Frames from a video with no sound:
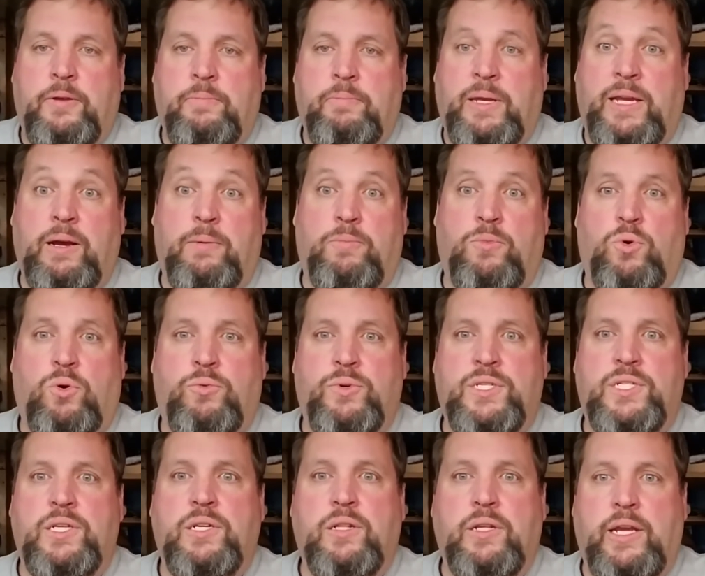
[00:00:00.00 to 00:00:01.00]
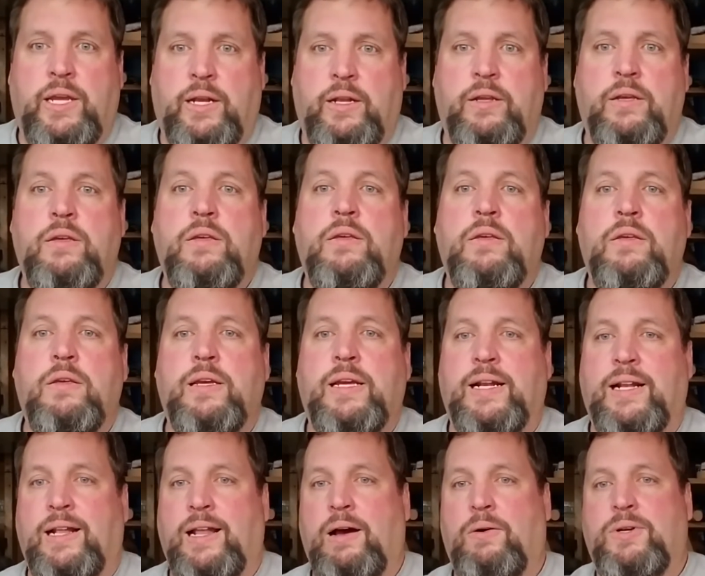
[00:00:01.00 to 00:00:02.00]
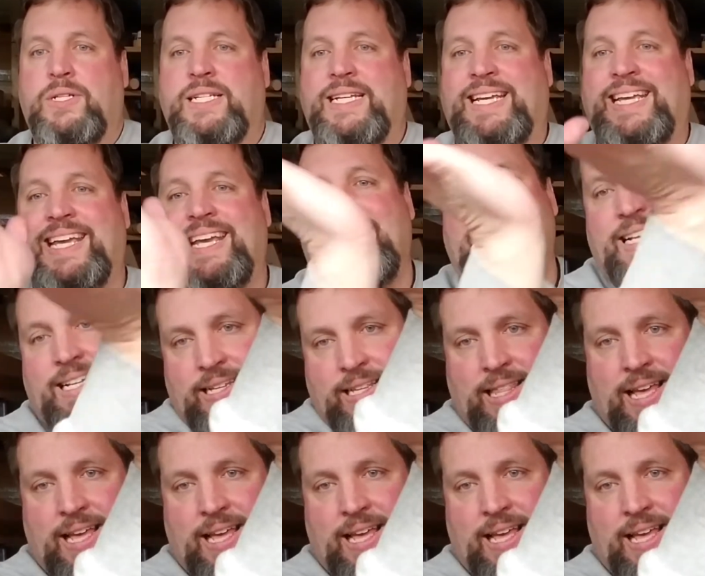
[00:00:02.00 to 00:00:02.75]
become more resilient, and allow us to get into